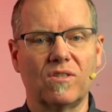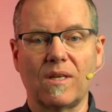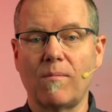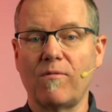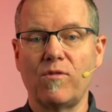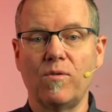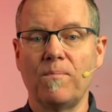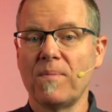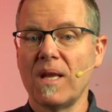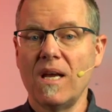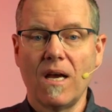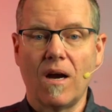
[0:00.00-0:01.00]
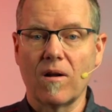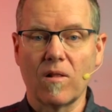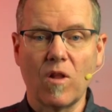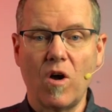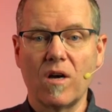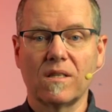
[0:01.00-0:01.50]
Some of you are
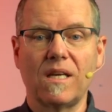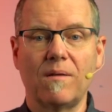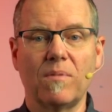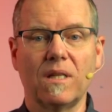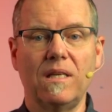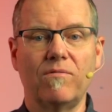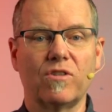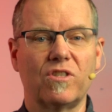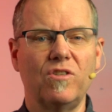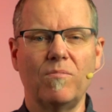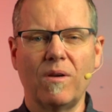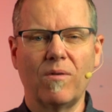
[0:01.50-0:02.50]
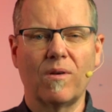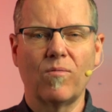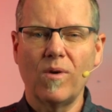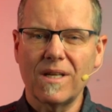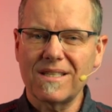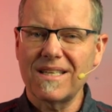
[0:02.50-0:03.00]
longtime believers, and you may wonder,
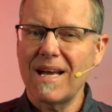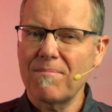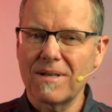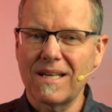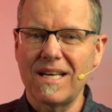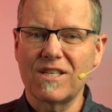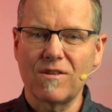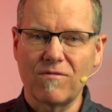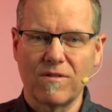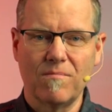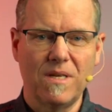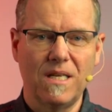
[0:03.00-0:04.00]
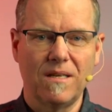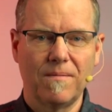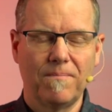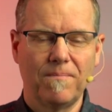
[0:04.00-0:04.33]
what's the application for me?